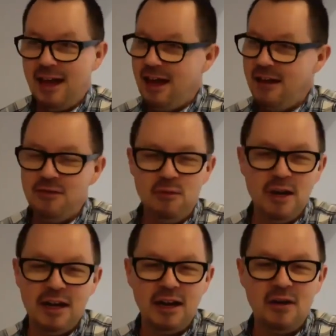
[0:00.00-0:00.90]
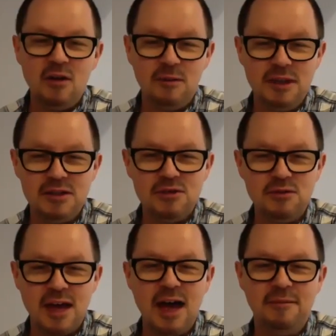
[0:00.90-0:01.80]
Every way to get a hold of me is through
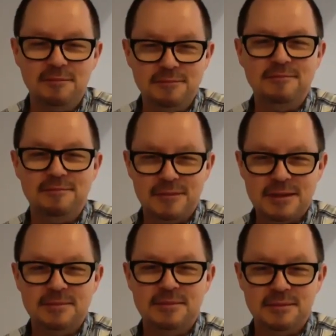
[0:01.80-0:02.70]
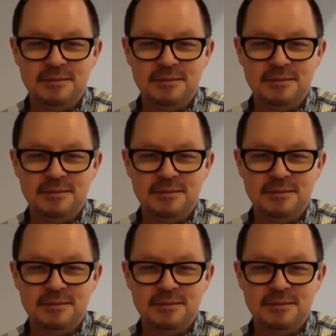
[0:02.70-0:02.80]
that.